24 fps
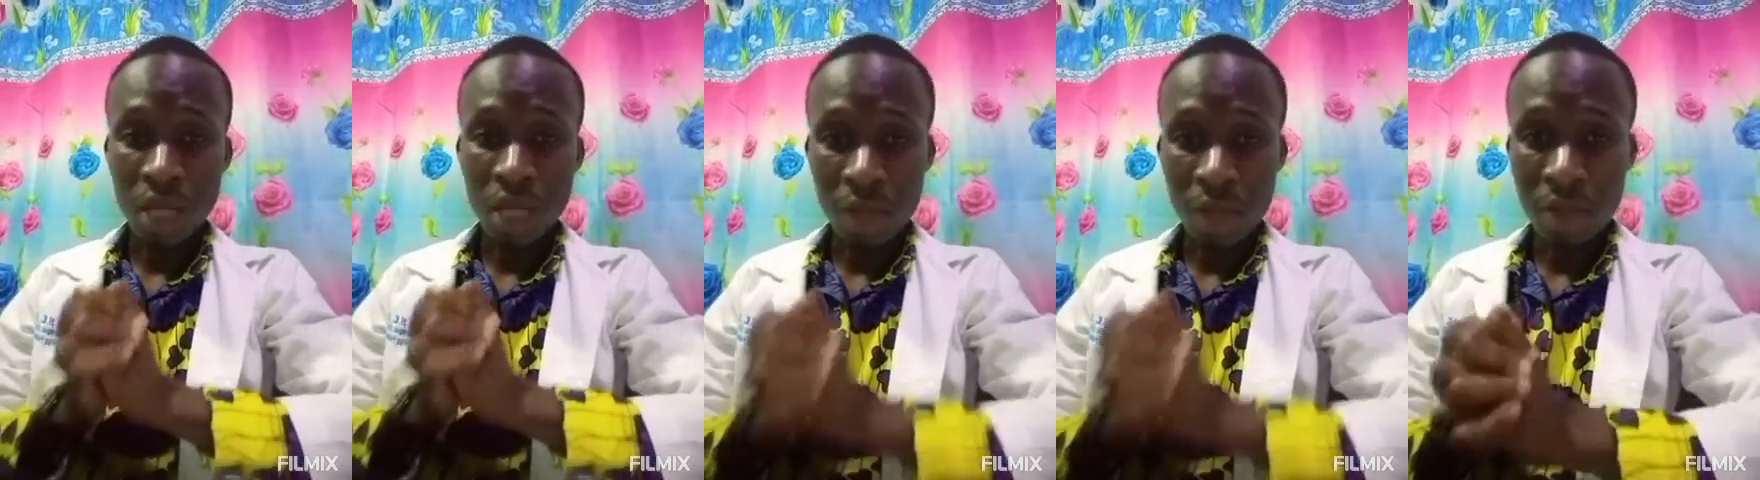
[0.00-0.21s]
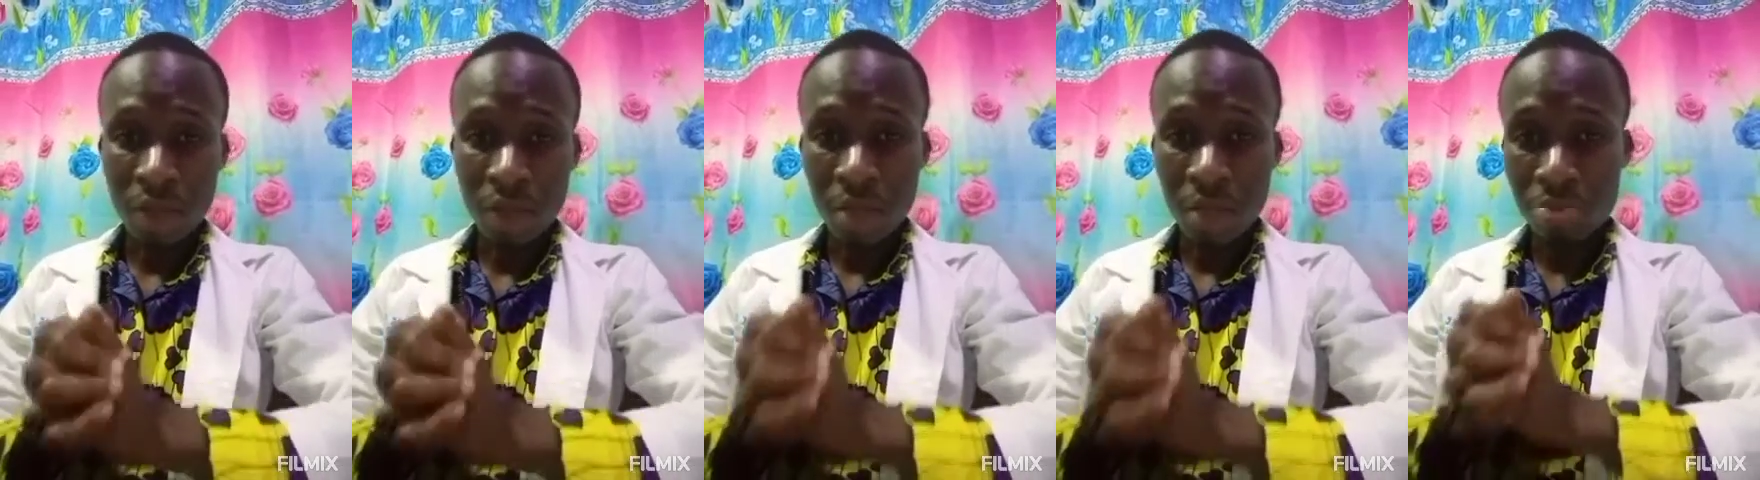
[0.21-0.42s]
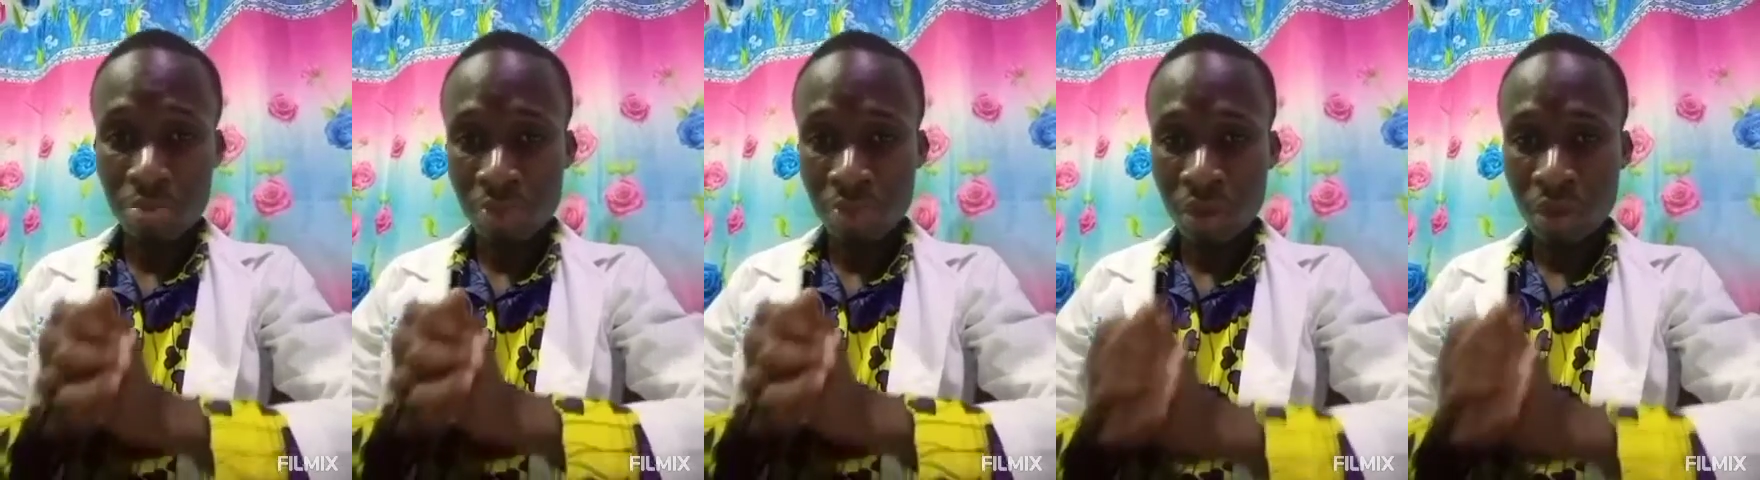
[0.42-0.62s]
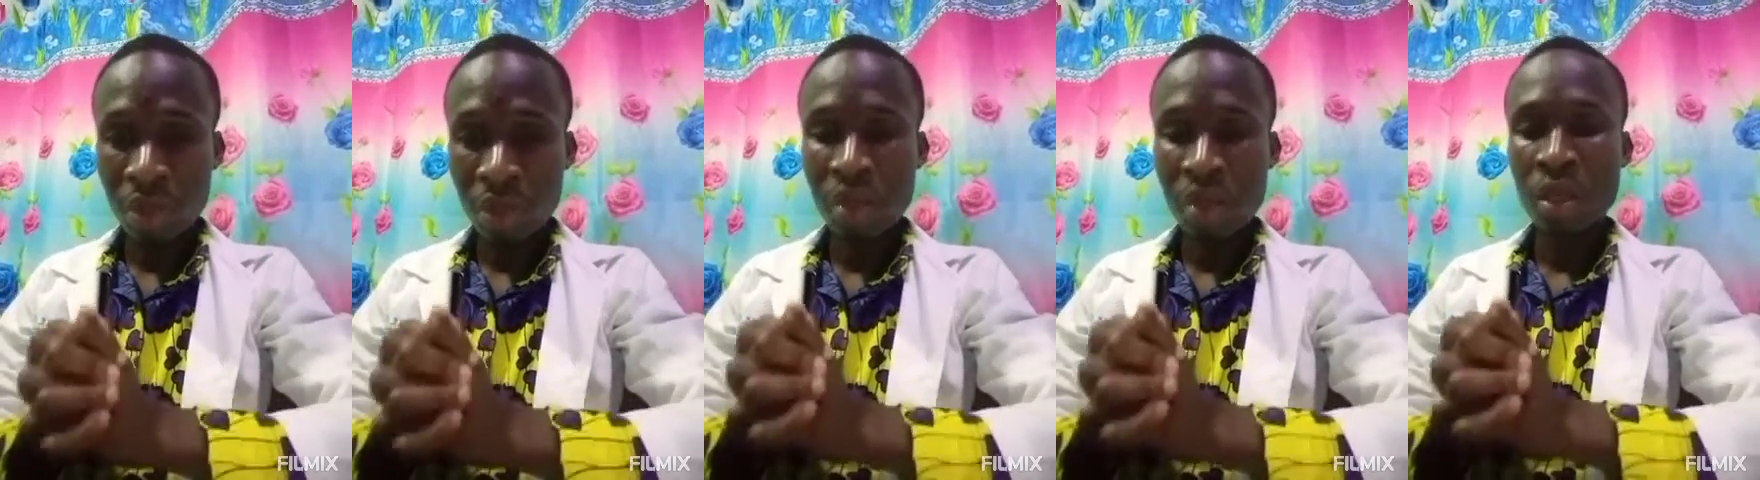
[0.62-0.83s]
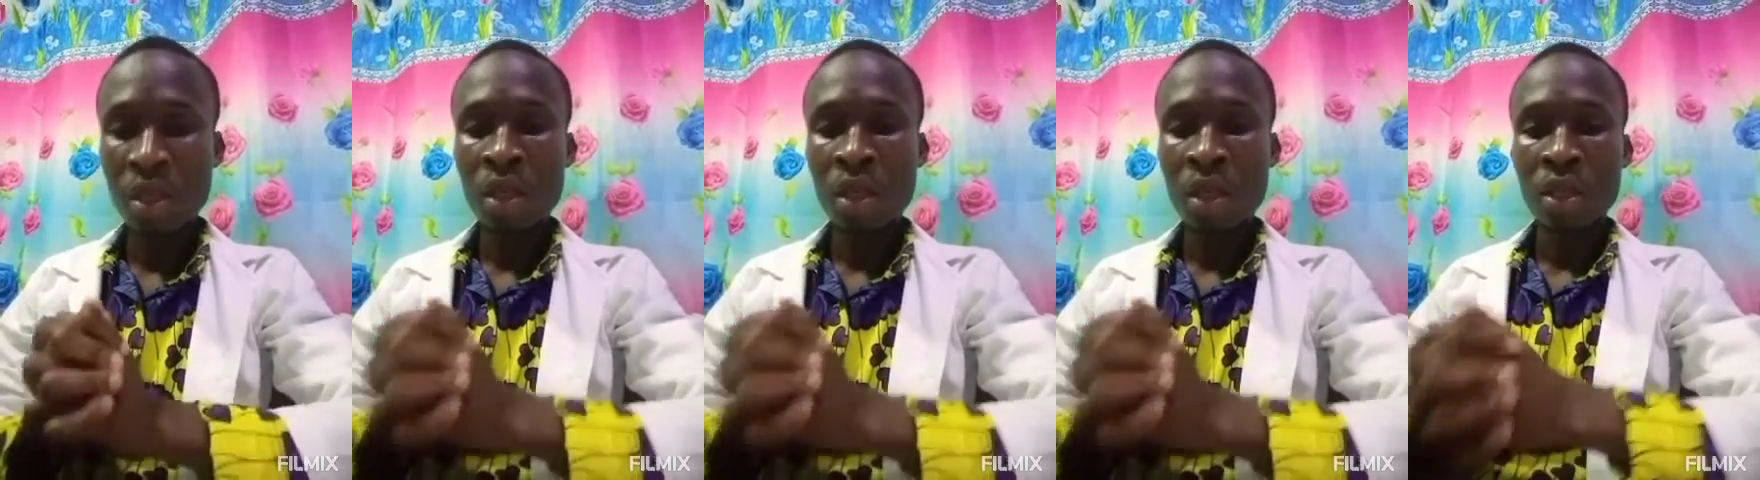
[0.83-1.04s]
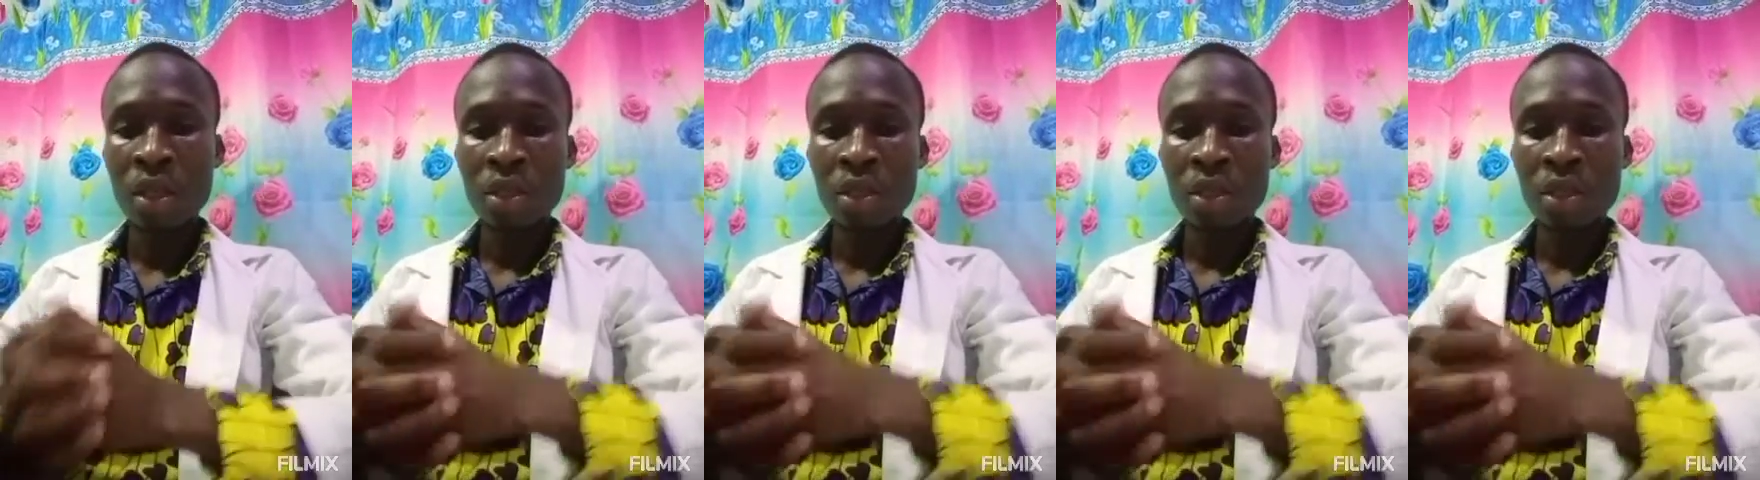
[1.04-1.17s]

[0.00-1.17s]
have a pulley